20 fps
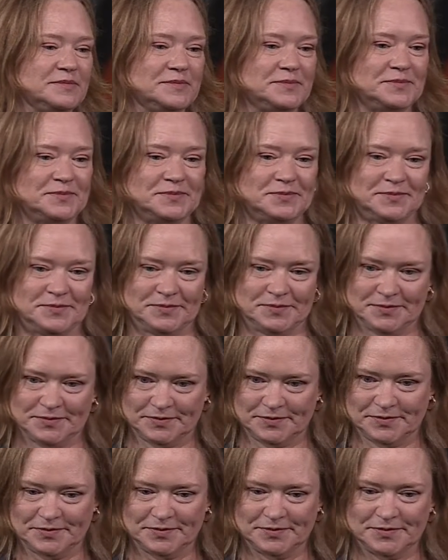
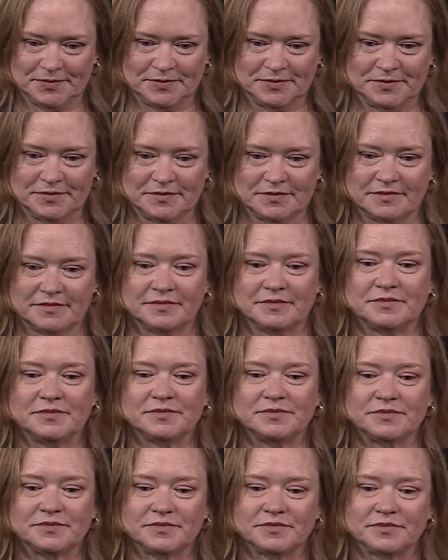
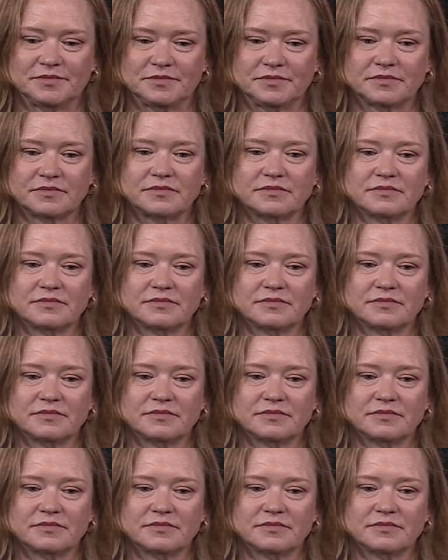[no speech]